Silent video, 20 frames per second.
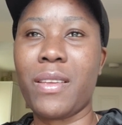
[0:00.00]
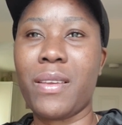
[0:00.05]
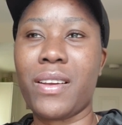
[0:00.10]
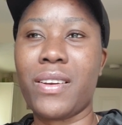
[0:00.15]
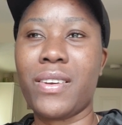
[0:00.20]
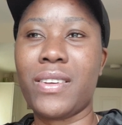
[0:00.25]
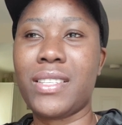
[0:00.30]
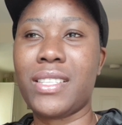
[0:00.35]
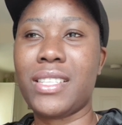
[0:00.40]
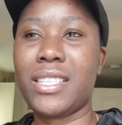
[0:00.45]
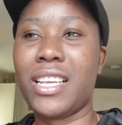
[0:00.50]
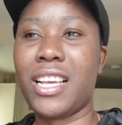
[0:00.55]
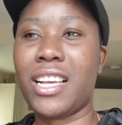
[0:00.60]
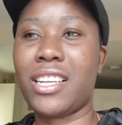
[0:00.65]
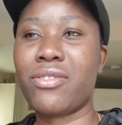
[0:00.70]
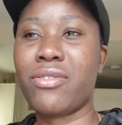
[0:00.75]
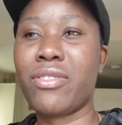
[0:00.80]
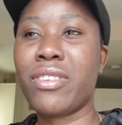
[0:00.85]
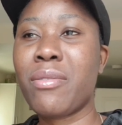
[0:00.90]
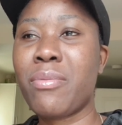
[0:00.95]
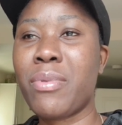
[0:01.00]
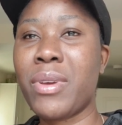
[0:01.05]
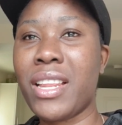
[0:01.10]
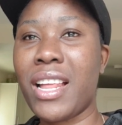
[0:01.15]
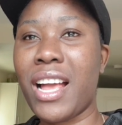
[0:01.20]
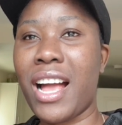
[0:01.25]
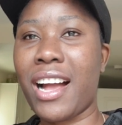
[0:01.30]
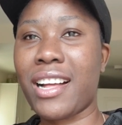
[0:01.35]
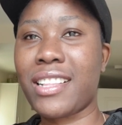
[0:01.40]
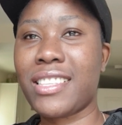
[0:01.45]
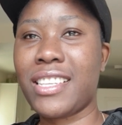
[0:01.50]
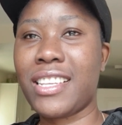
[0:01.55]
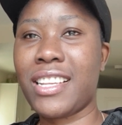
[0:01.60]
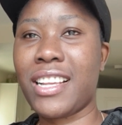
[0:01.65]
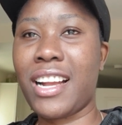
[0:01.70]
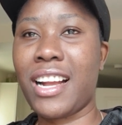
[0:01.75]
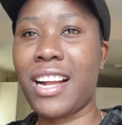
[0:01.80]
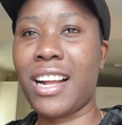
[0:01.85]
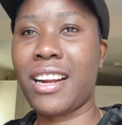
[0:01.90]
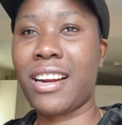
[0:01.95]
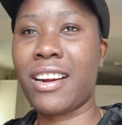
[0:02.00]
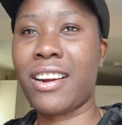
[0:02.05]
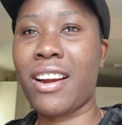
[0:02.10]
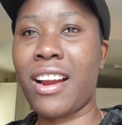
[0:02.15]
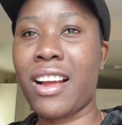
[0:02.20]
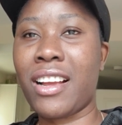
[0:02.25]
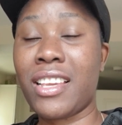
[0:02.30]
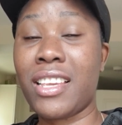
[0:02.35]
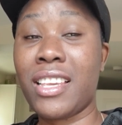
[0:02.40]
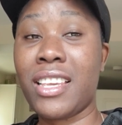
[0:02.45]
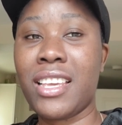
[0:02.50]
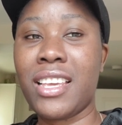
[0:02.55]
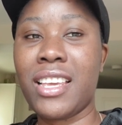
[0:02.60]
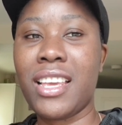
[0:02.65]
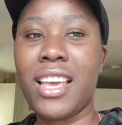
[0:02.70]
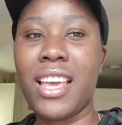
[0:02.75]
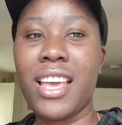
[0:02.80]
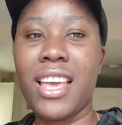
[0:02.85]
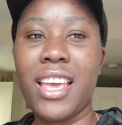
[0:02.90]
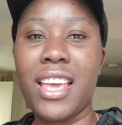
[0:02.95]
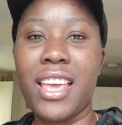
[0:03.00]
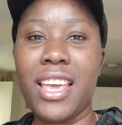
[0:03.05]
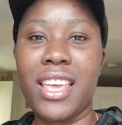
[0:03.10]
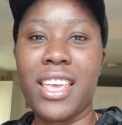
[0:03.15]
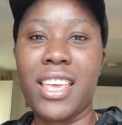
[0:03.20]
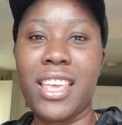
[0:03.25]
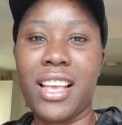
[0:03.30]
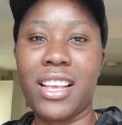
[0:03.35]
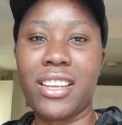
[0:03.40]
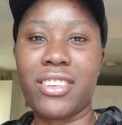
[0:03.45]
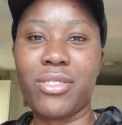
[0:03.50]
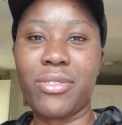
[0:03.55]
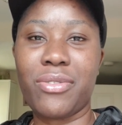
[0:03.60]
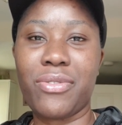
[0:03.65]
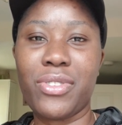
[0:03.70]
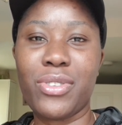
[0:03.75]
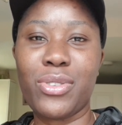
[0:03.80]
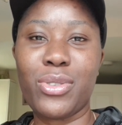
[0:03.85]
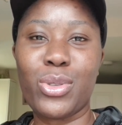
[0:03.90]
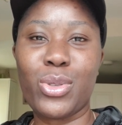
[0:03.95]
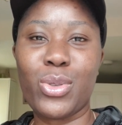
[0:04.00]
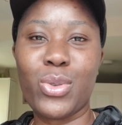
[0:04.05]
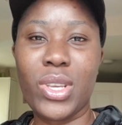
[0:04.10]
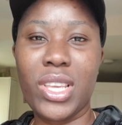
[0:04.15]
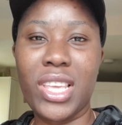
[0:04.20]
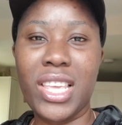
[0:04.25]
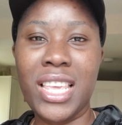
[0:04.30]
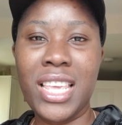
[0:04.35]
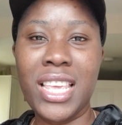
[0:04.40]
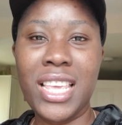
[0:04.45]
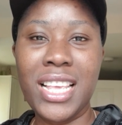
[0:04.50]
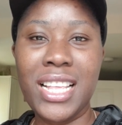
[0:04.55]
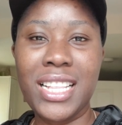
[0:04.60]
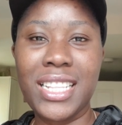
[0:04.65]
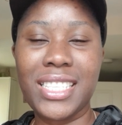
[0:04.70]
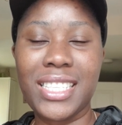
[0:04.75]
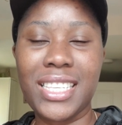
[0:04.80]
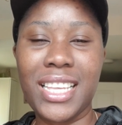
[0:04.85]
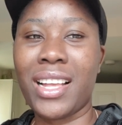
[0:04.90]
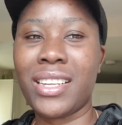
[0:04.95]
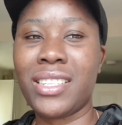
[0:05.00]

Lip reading: Because he has really been acting cranky, he has refused to eat.